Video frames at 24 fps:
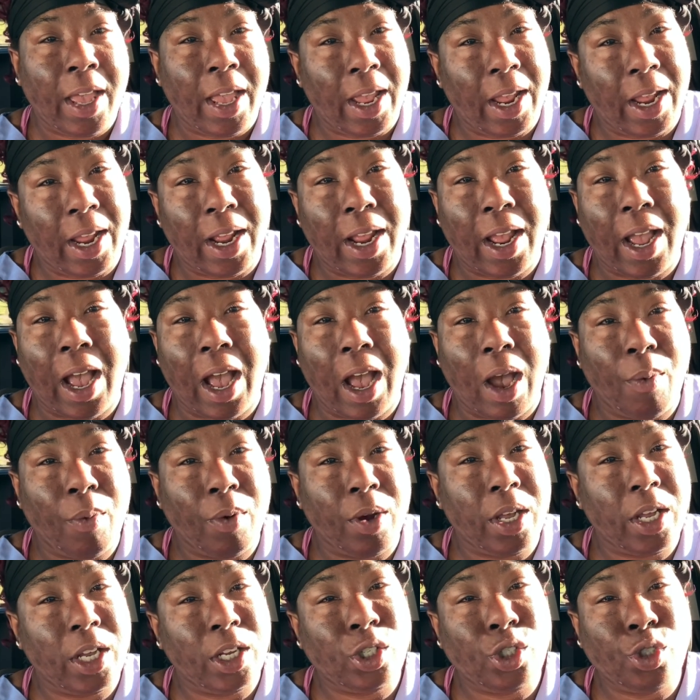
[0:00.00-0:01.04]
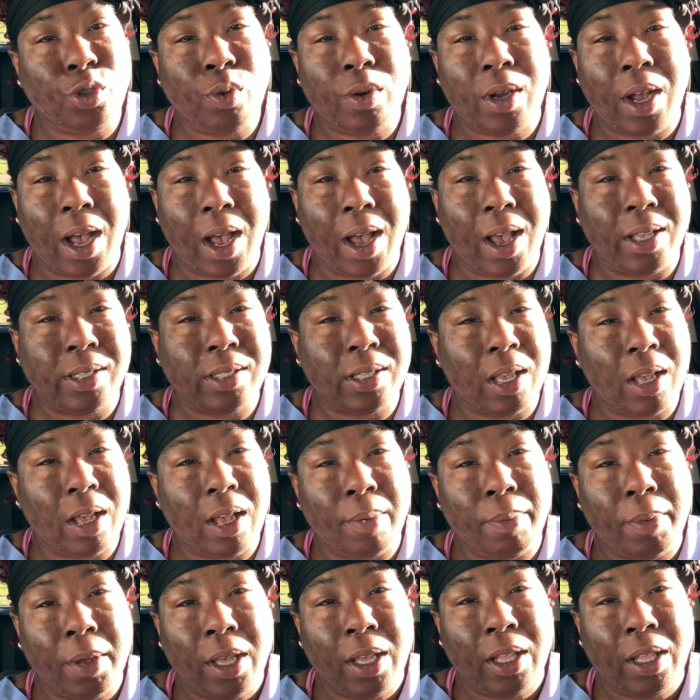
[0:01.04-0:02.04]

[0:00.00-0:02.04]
and I will hit you guys up